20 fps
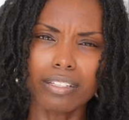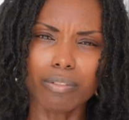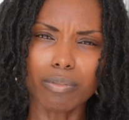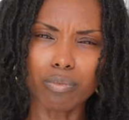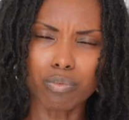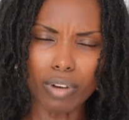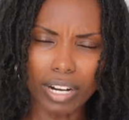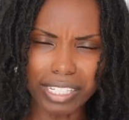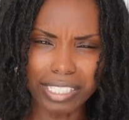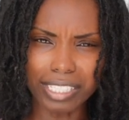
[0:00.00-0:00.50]

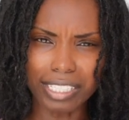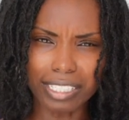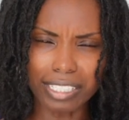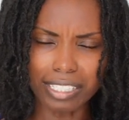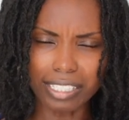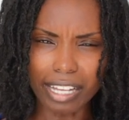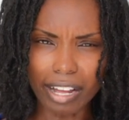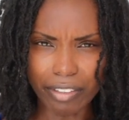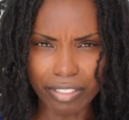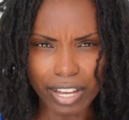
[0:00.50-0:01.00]
racist
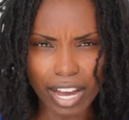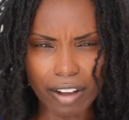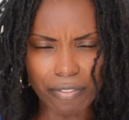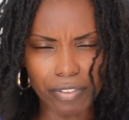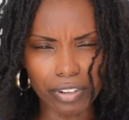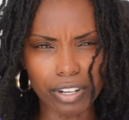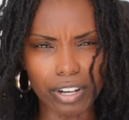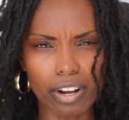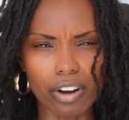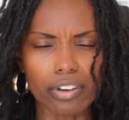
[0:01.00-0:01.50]
South
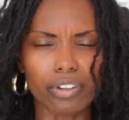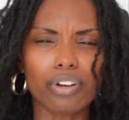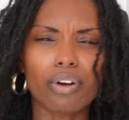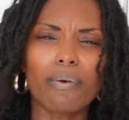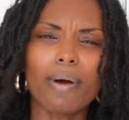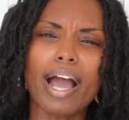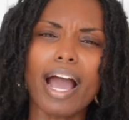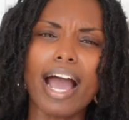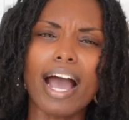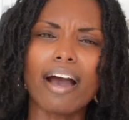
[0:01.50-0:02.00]
Africa or
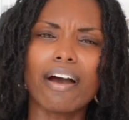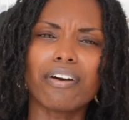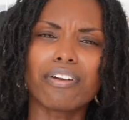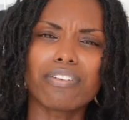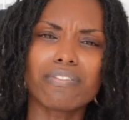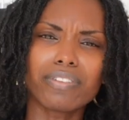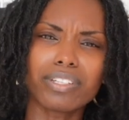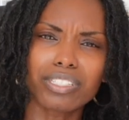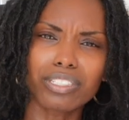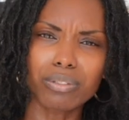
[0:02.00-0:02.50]
go out
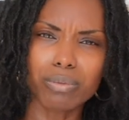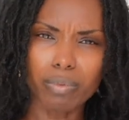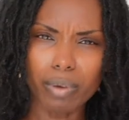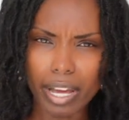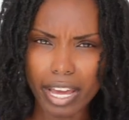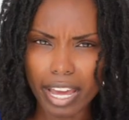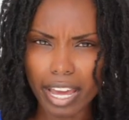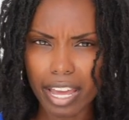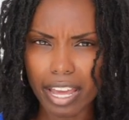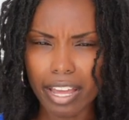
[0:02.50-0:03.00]
of its
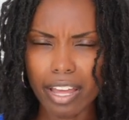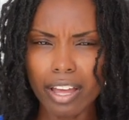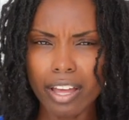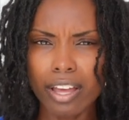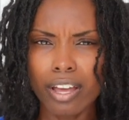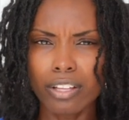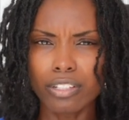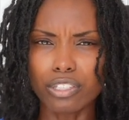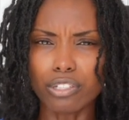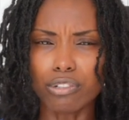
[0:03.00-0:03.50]
way
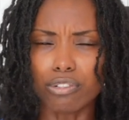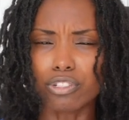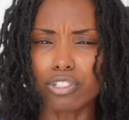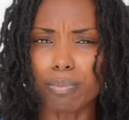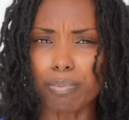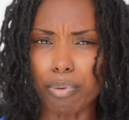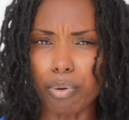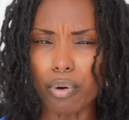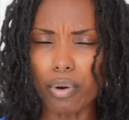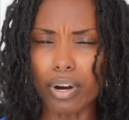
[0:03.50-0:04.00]
to
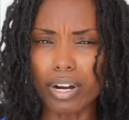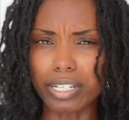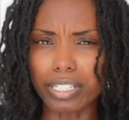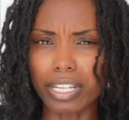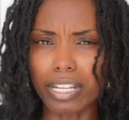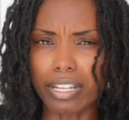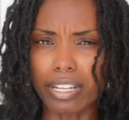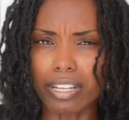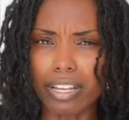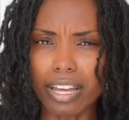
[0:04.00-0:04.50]
support
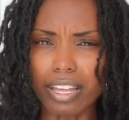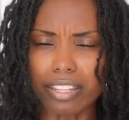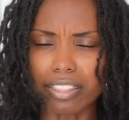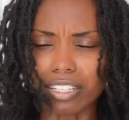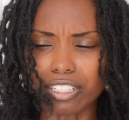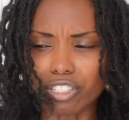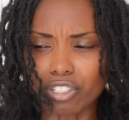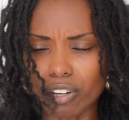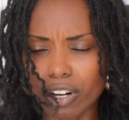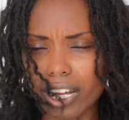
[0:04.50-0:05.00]
the
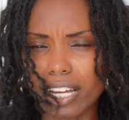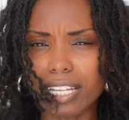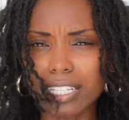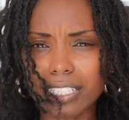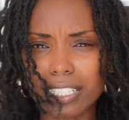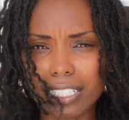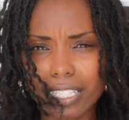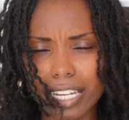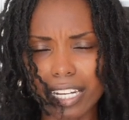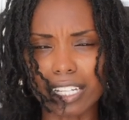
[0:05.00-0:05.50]

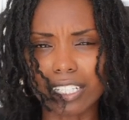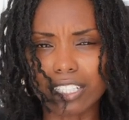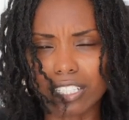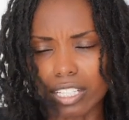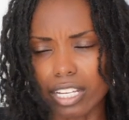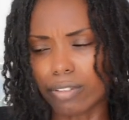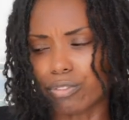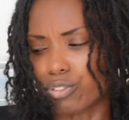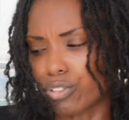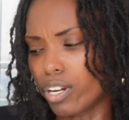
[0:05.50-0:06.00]
transatlantic
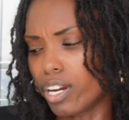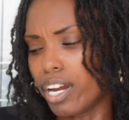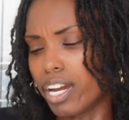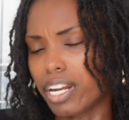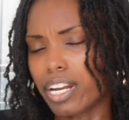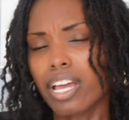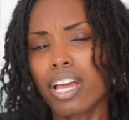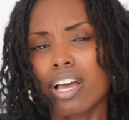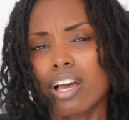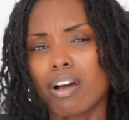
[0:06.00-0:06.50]
slave
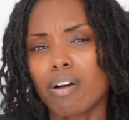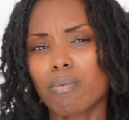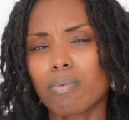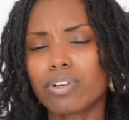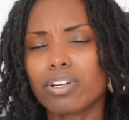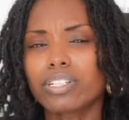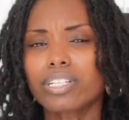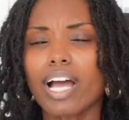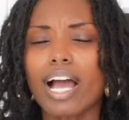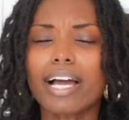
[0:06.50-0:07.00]
trade. When
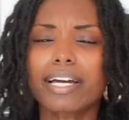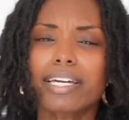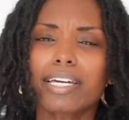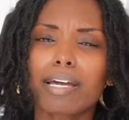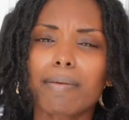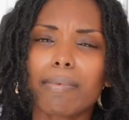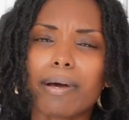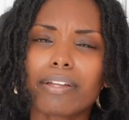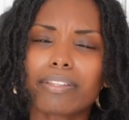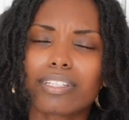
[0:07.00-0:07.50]
you're talking
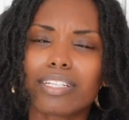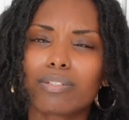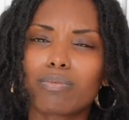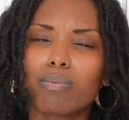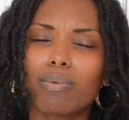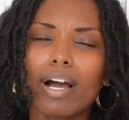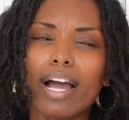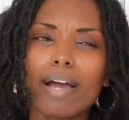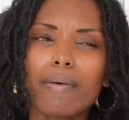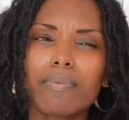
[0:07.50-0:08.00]
about this,
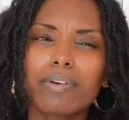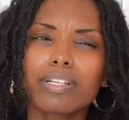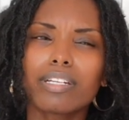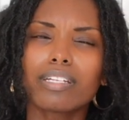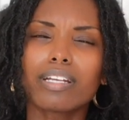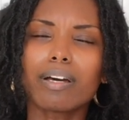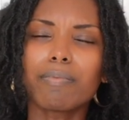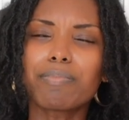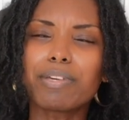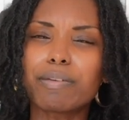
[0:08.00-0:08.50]
why would
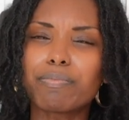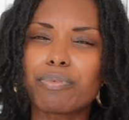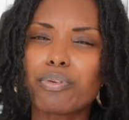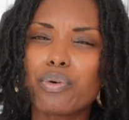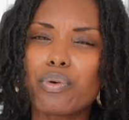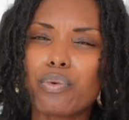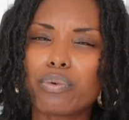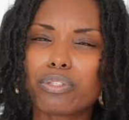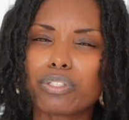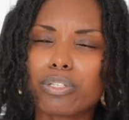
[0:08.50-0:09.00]
a people
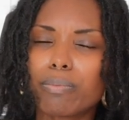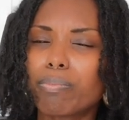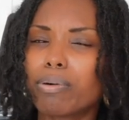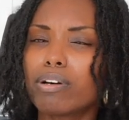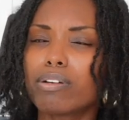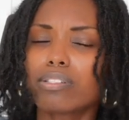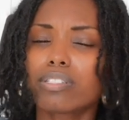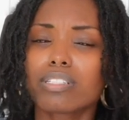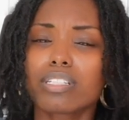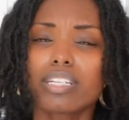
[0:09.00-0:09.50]
who
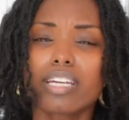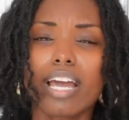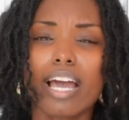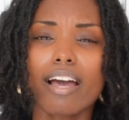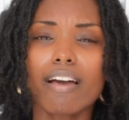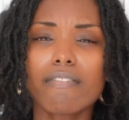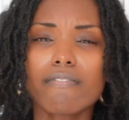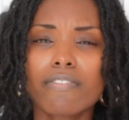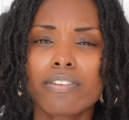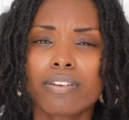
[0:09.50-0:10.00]
supposedly
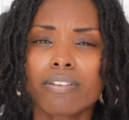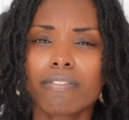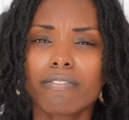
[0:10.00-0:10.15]
have